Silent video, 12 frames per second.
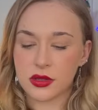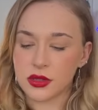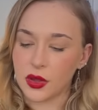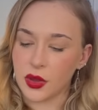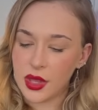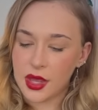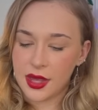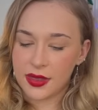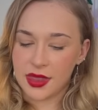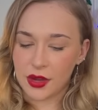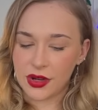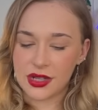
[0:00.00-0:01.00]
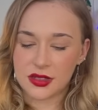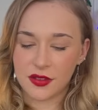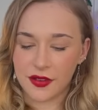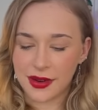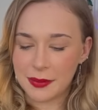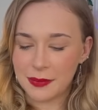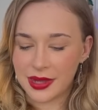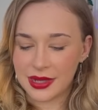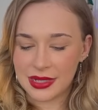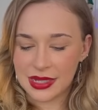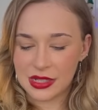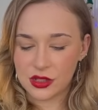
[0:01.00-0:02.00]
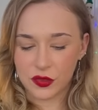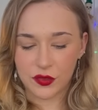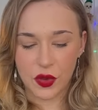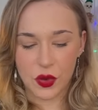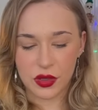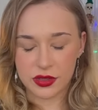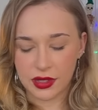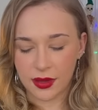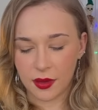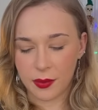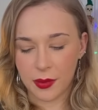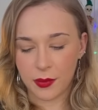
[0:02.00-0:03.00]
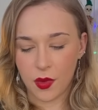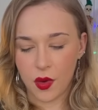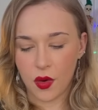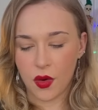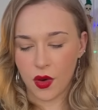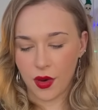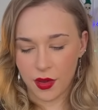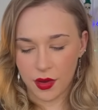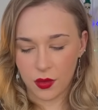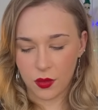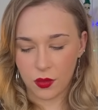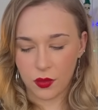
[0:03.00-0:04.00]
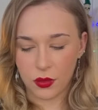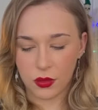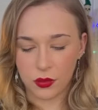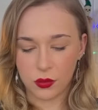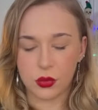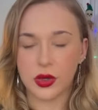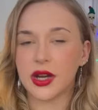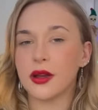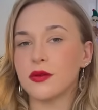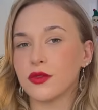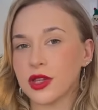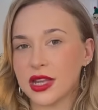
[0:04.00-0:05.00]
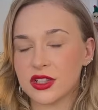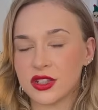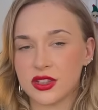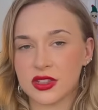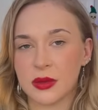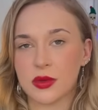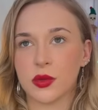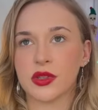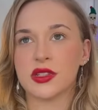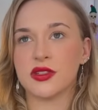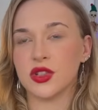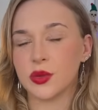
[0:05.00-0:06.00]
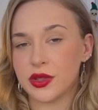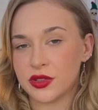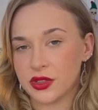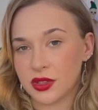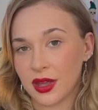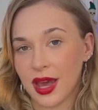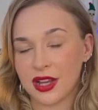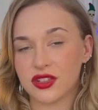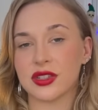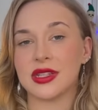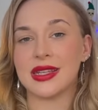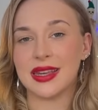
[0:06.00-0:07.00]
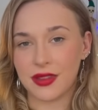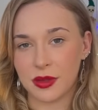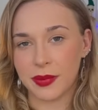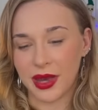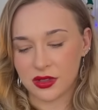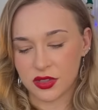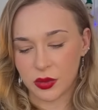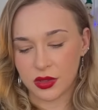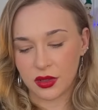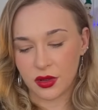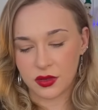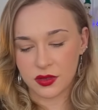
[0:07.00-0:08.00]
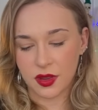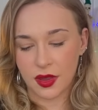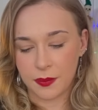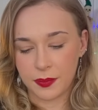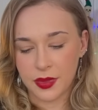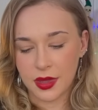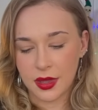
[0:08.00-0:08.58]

So there is a very big need to focus a little bit more on what relationships, what situations are actually giving back to in the long term.